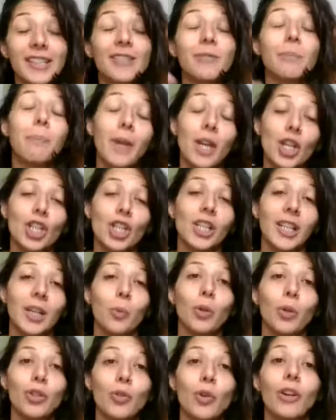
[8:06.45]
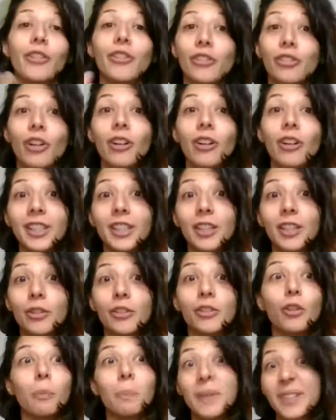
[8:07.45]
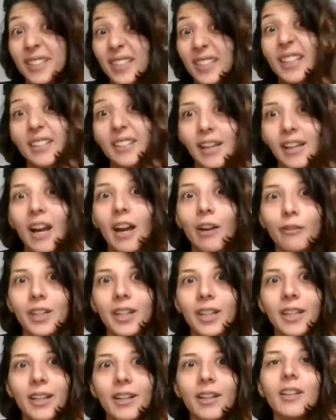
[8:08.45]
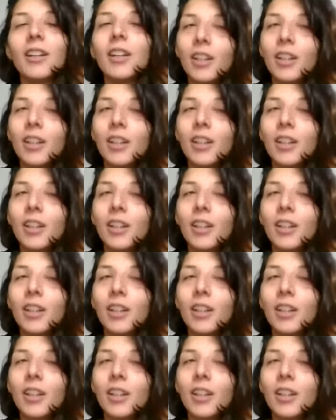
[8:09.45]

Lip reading: especially when you are starting, because your pixel doesn't have data.